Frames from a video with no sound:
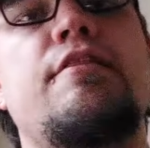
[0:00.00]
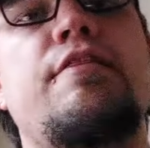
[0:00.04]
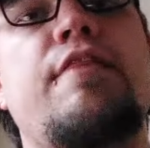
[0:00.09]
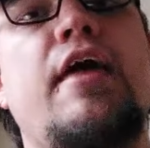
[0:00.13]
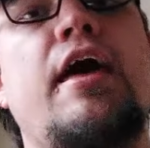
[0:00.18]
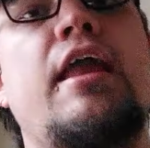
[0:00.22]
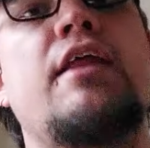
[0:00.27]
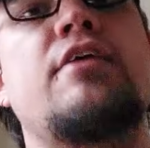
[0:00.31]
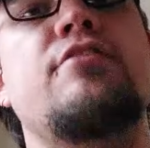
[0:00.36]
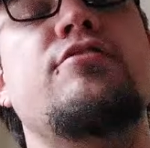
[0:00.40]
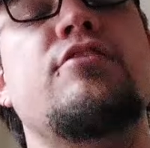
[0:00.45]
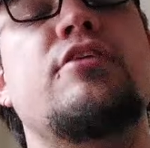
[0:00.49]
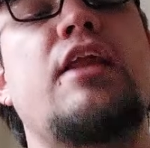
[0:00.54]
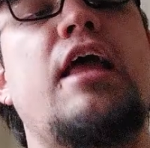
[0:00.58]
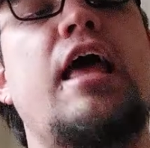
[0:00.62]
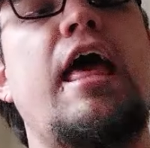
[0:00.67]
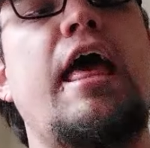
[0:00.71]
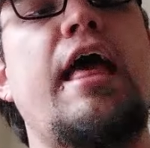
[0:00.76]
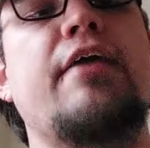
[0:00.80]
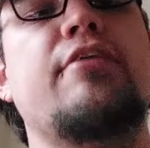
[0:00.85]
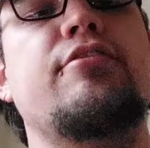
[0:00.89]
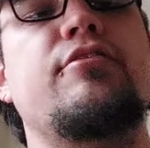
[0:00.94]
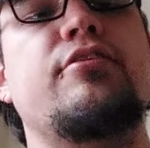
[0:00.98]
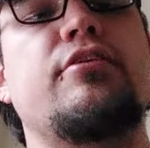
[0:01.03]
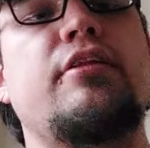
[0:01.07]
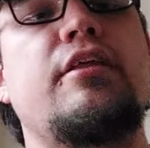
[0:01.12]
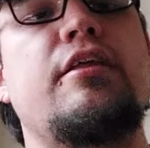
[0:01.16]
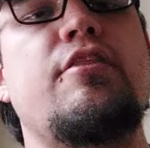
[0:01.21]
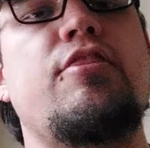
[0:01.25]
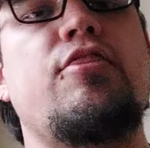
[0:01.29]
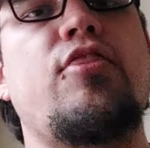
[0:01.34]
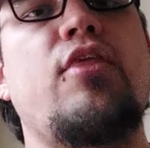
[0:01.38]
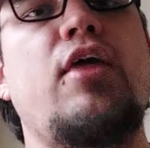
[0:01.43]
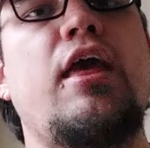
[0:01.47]
That is an
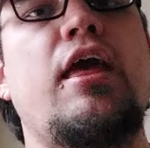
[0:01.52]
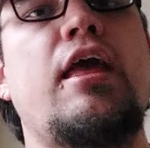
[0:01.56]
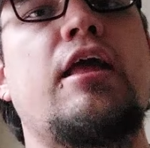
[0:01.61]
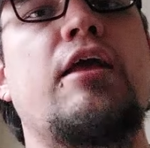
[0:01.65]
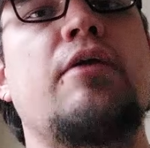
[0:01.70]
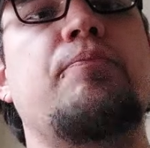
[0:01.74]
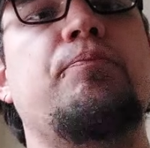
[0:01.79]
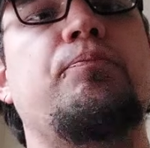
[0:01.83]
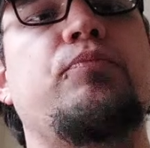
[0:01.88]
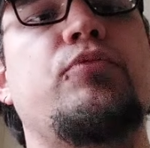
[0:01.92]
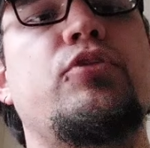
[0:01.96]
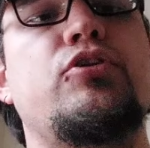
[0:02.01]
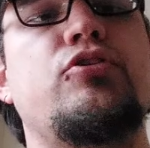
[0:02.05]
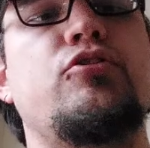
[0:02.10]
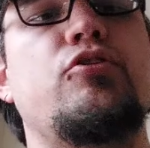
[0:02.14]
excellent thing to